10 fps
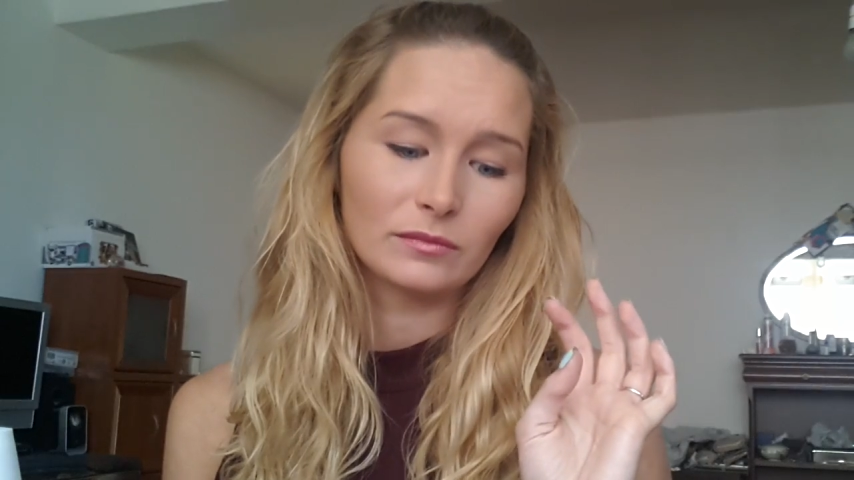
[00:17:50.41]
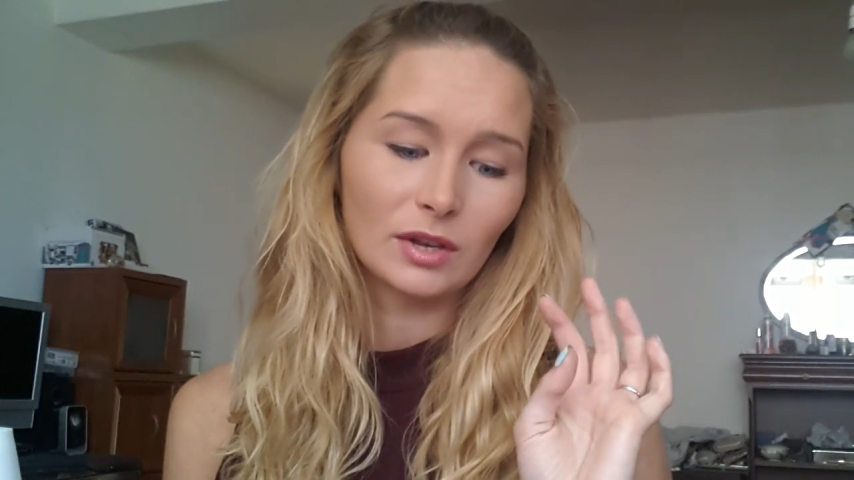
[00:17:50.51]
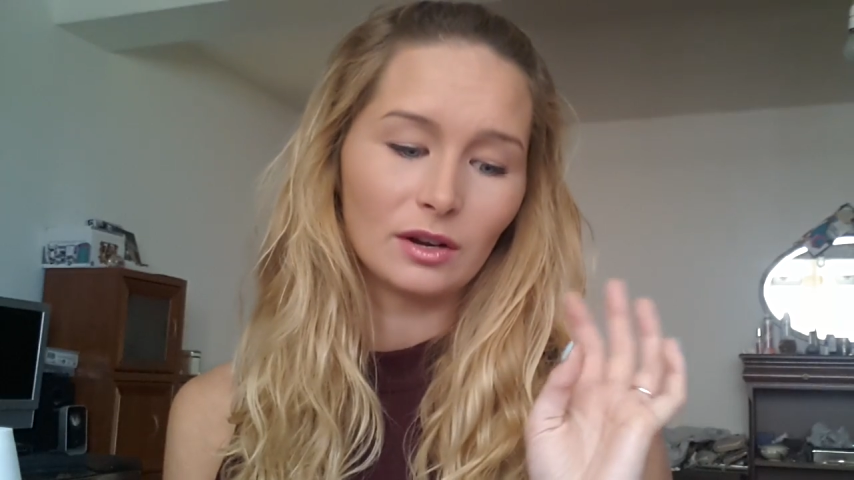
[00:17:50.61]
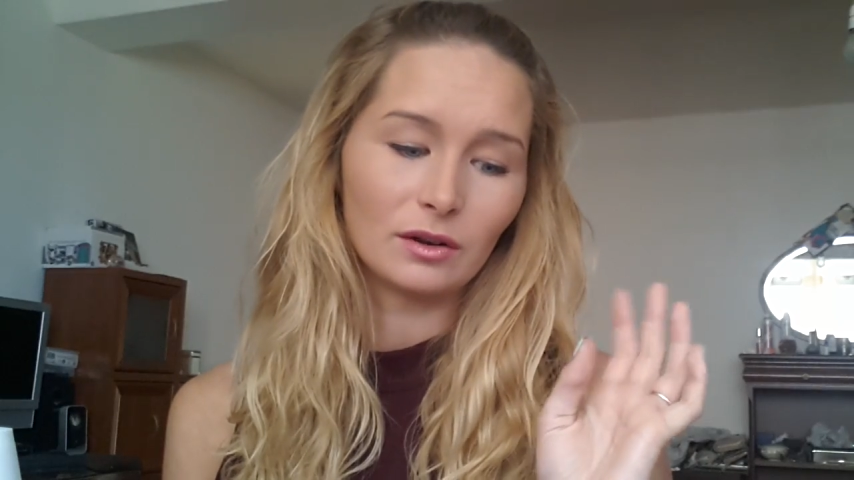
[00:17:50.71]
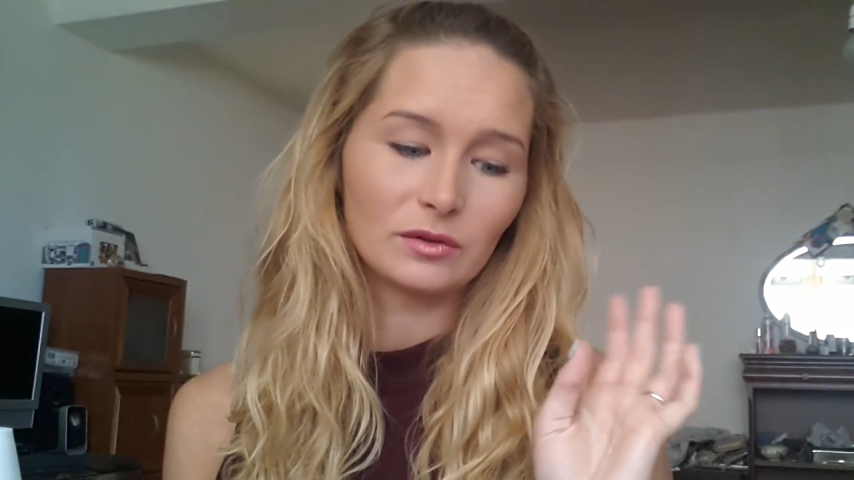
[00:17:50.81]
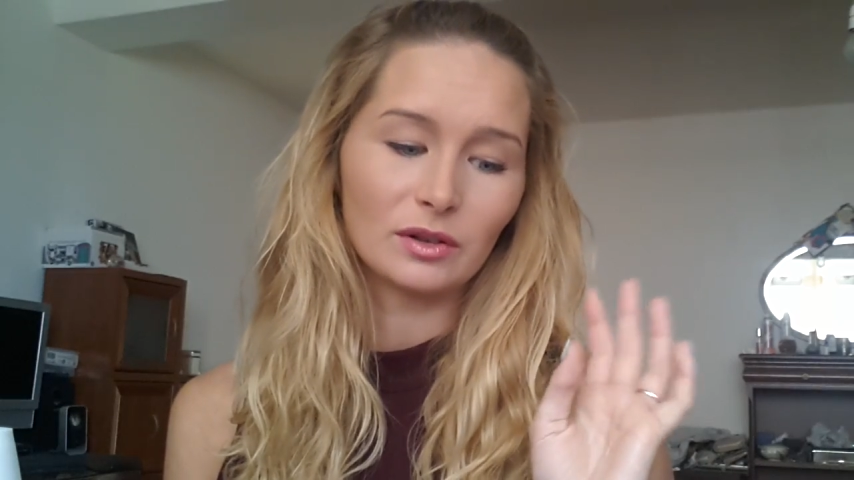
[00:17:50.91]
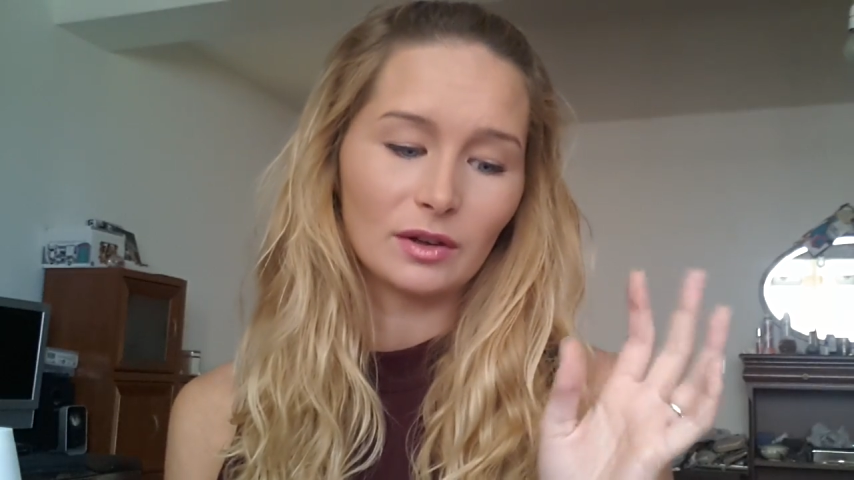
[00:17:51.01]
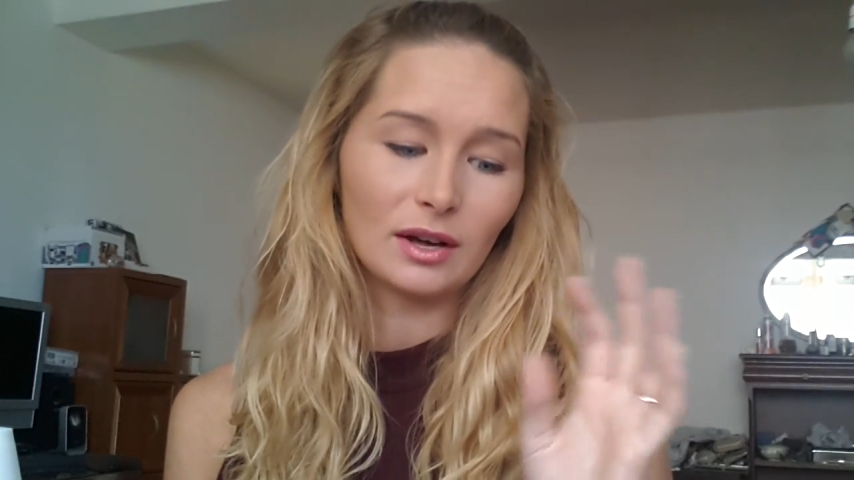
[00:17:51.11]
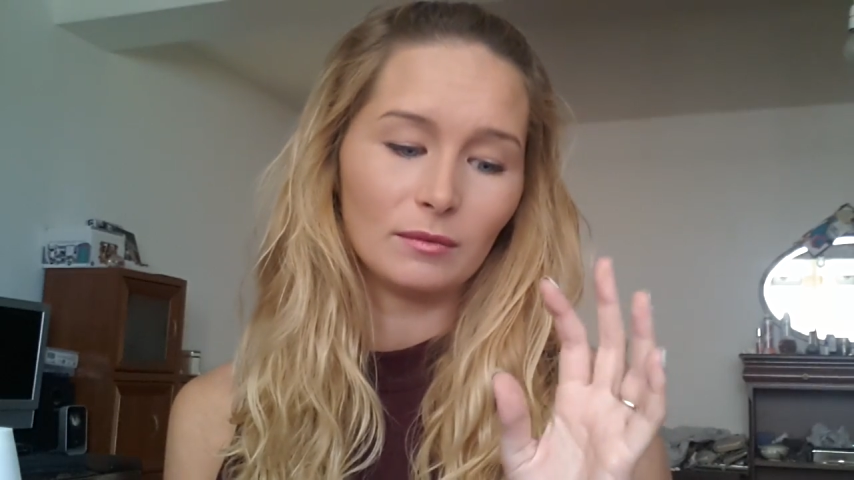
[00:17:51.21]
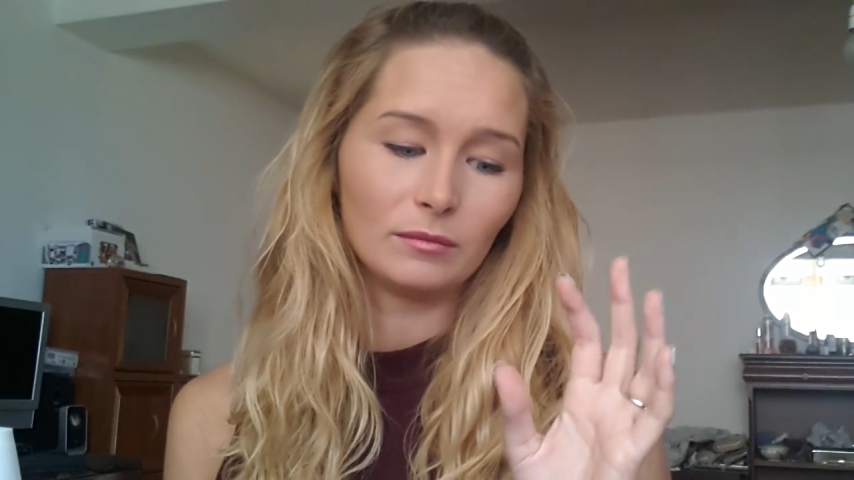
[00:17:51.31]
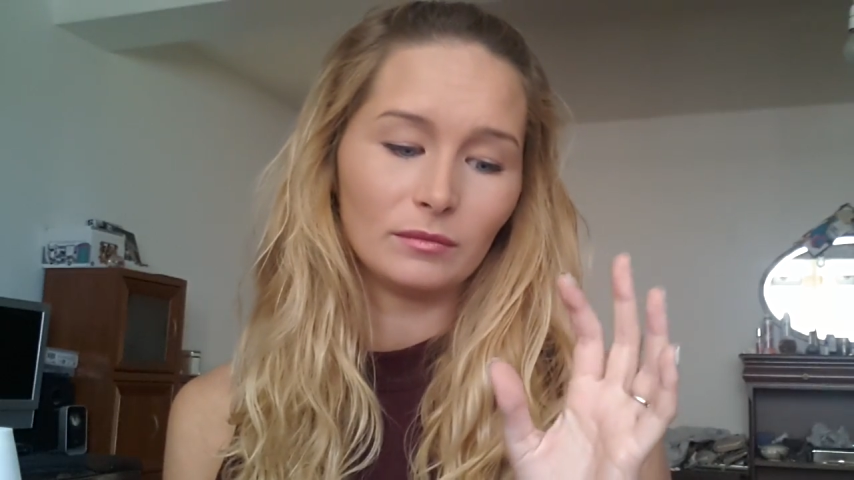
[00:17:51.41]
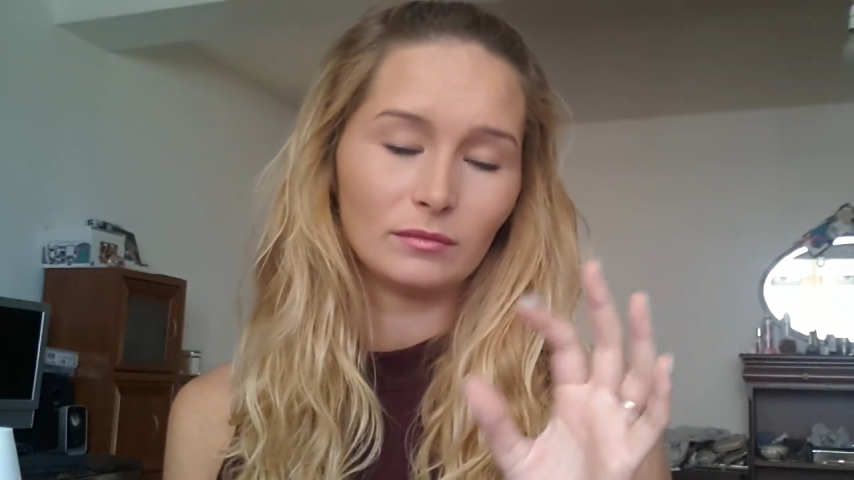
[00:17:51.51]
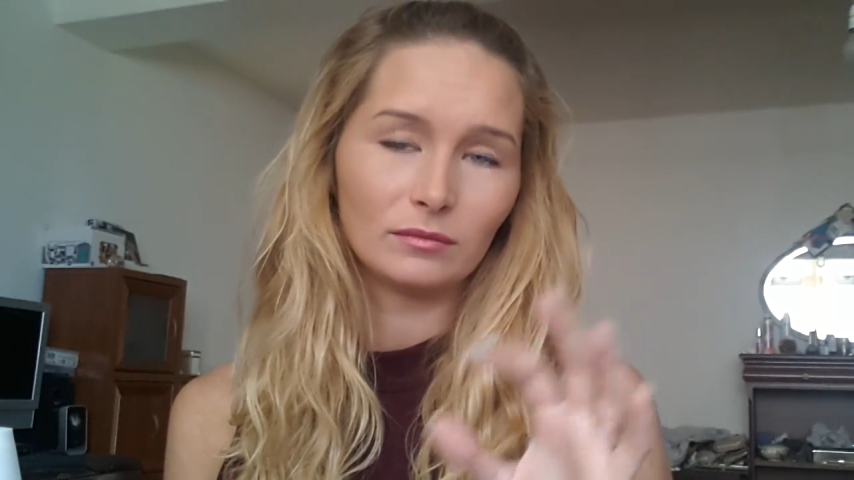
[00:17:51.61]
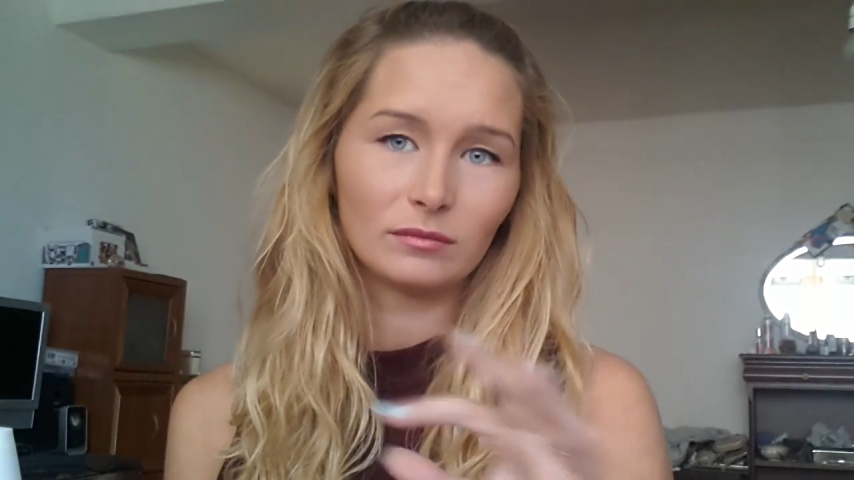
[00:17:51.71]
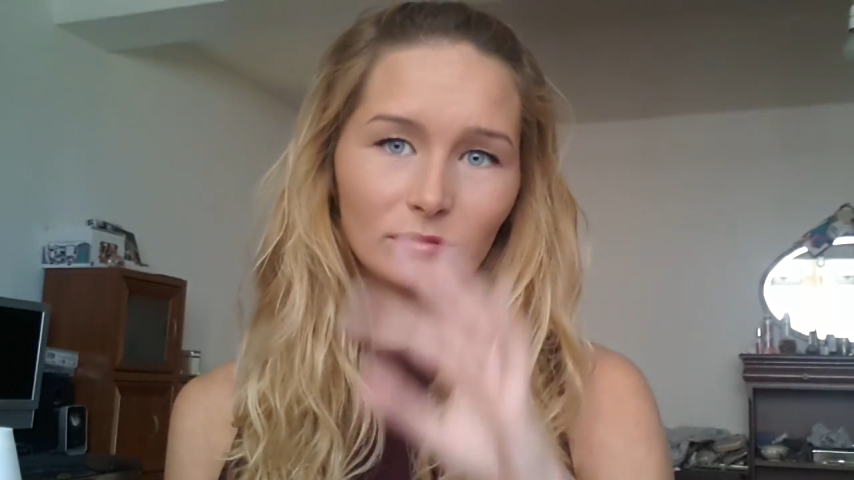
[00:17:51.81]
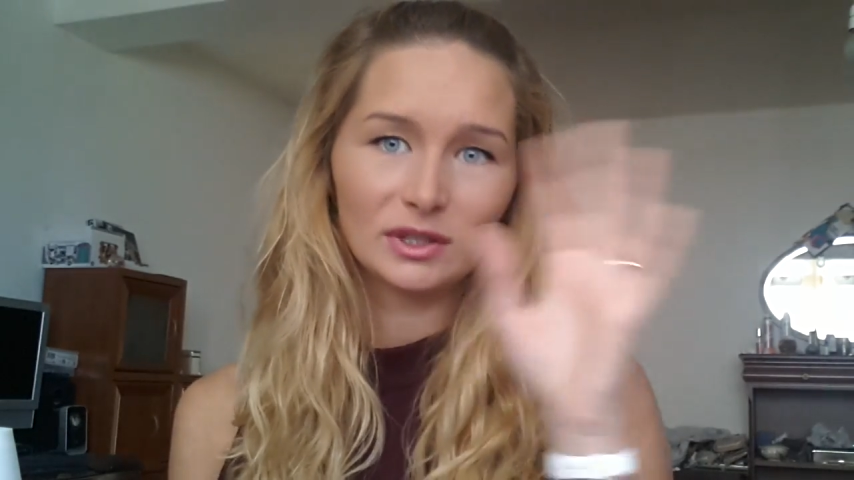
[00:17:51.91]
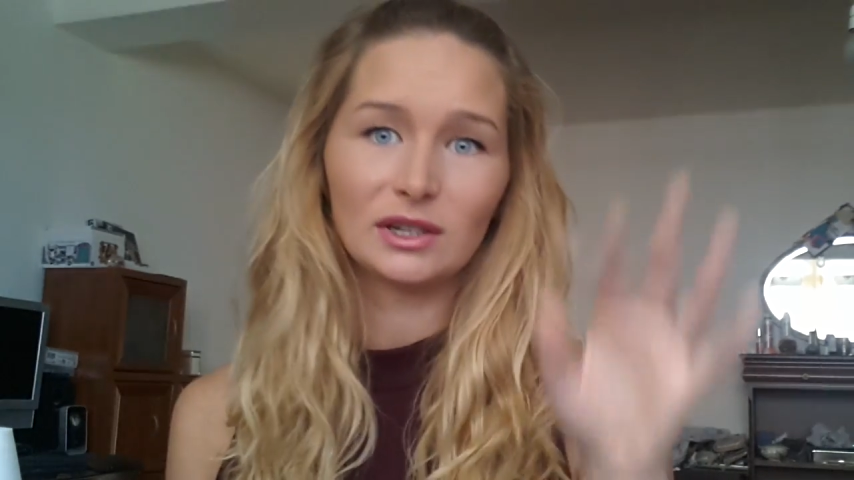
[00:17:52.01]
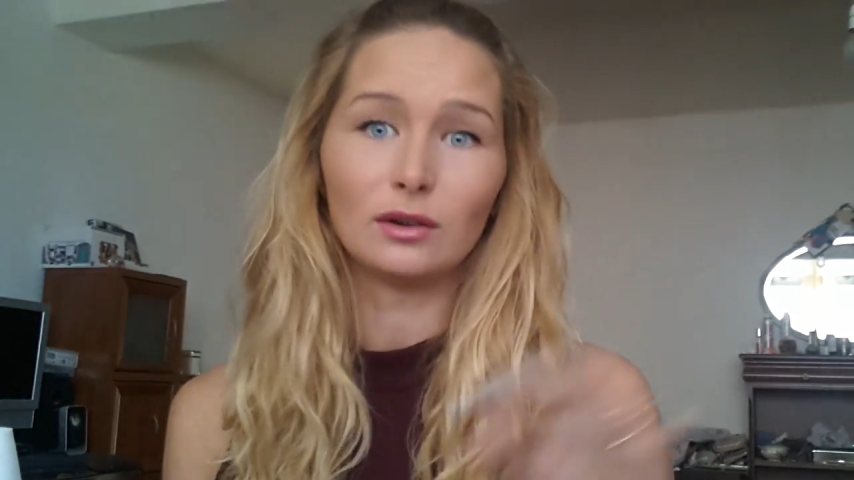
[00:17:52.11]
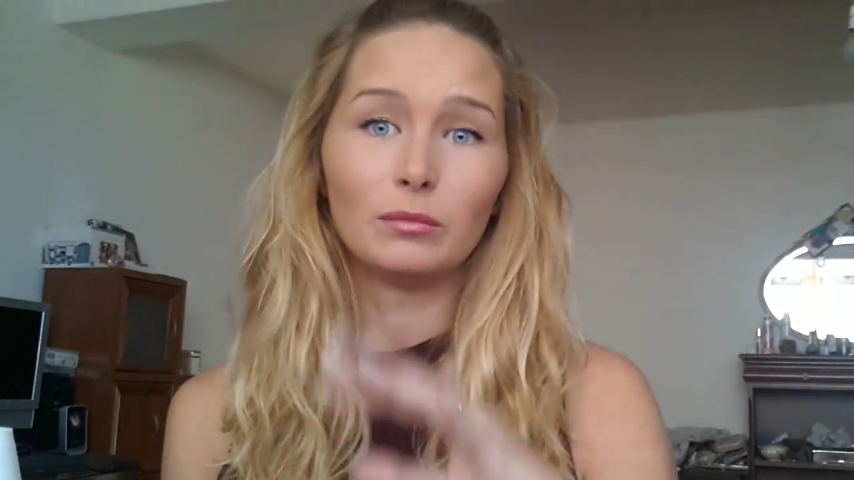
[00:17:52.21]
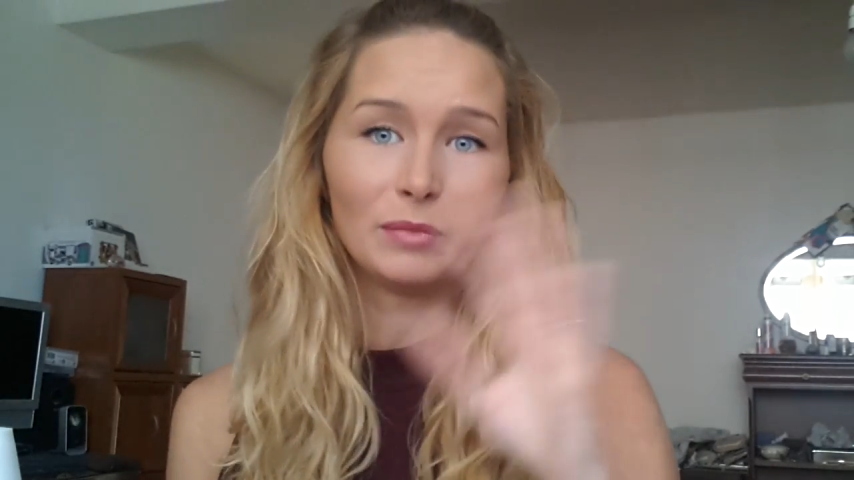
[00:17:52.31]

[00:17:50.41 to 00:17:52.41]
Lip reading: you know, so that I'm still